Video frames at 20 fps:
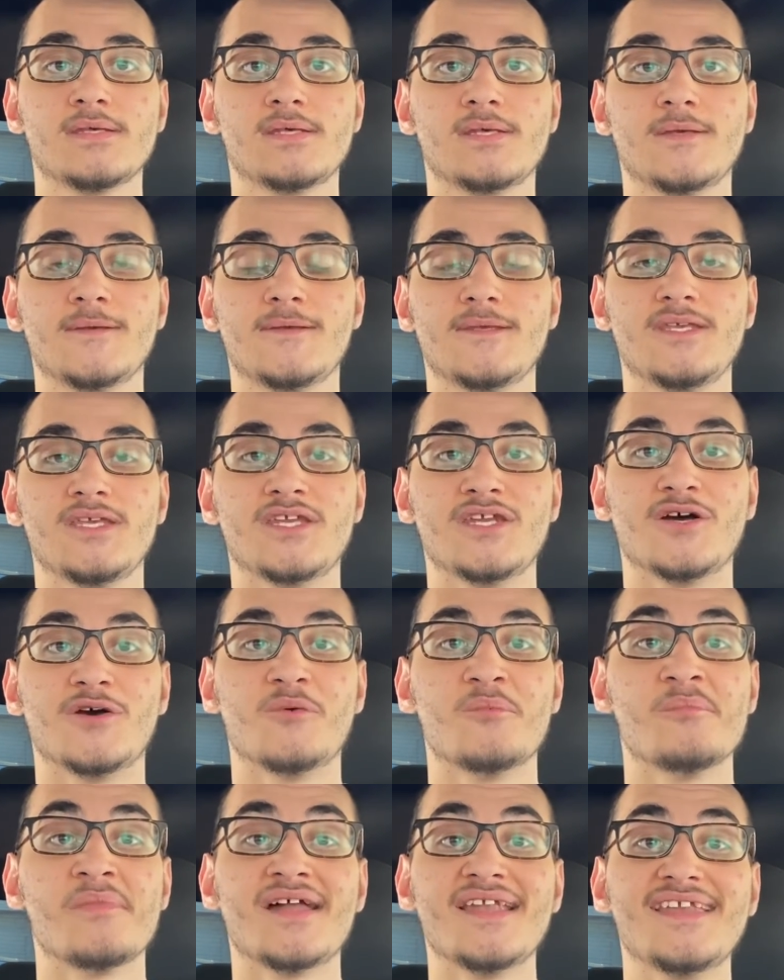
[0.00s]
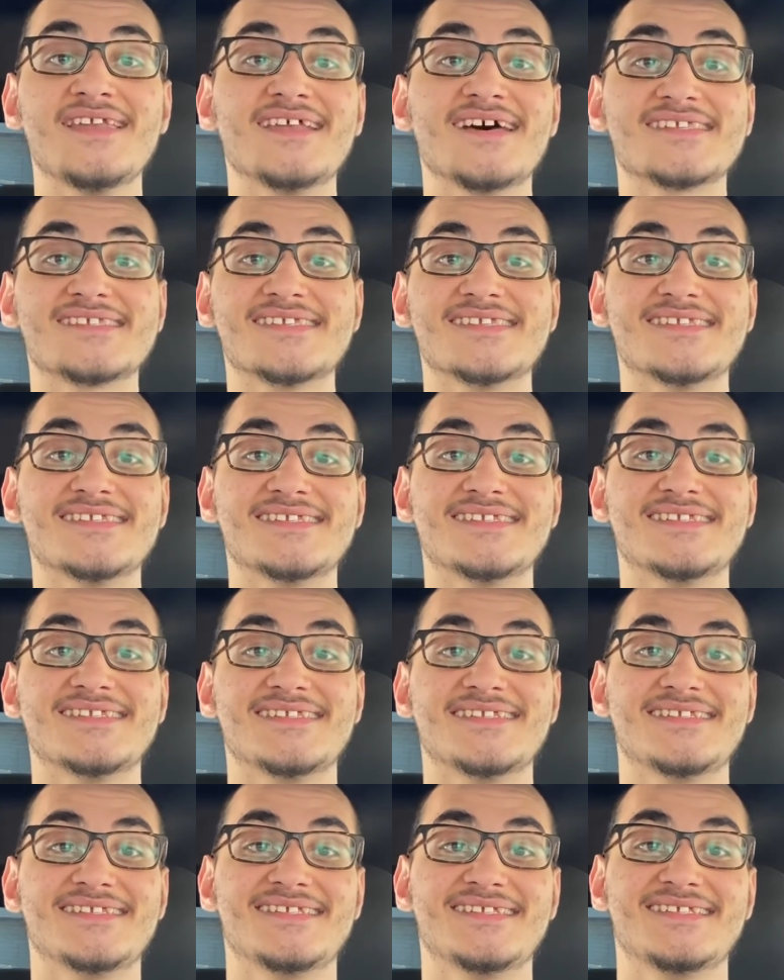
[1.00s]
You know, money doesn't
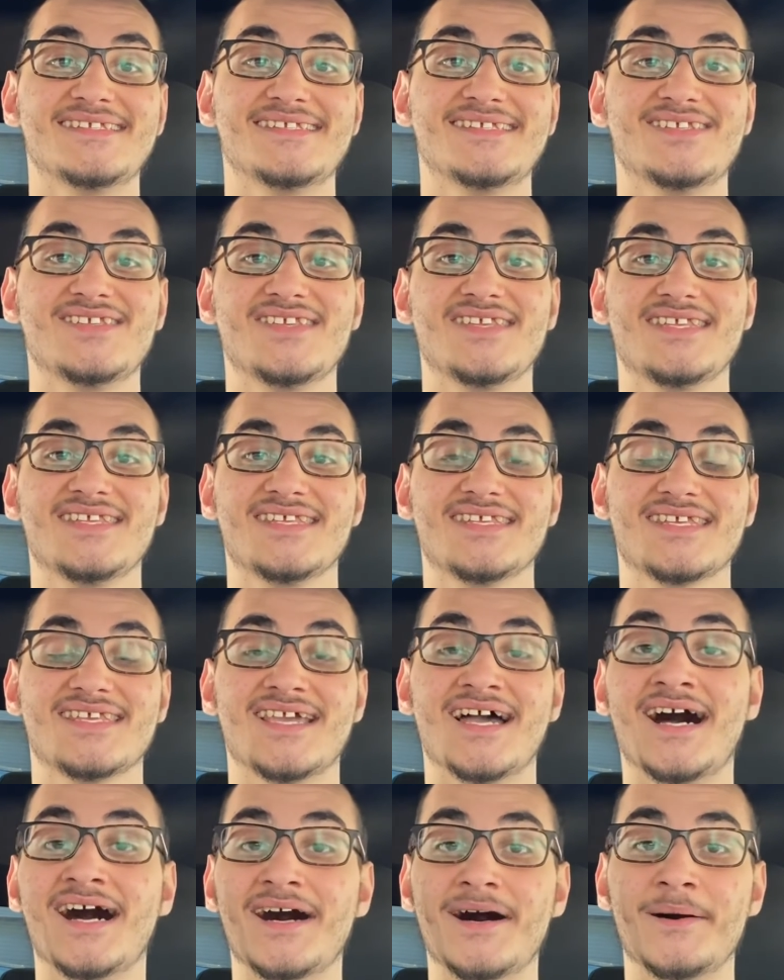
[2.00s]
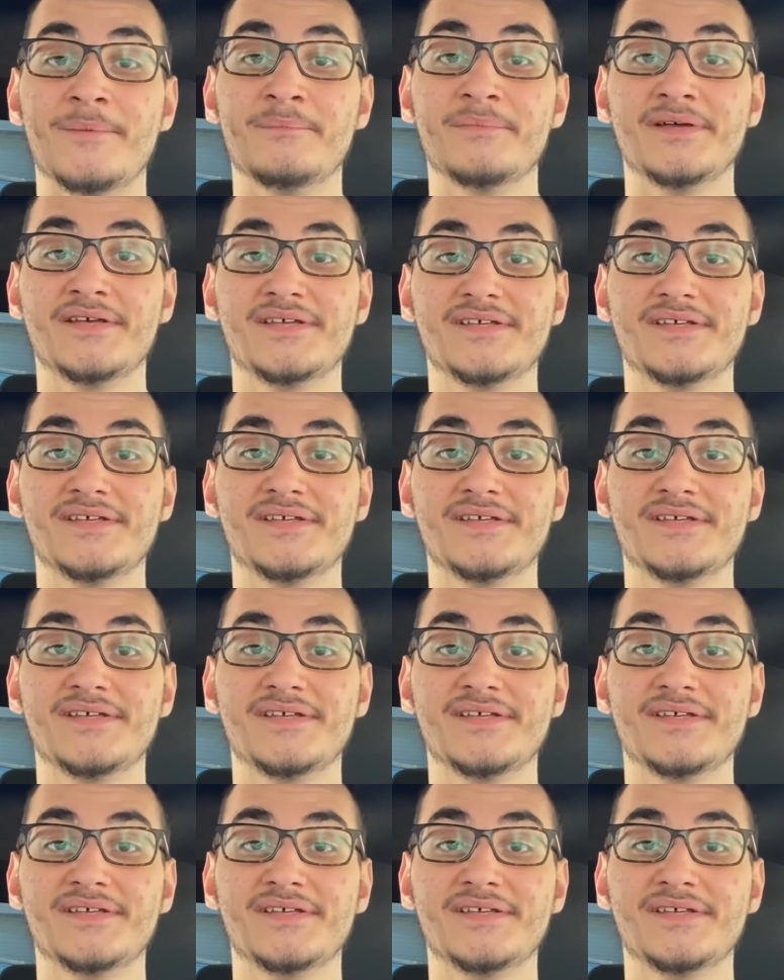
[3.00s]
come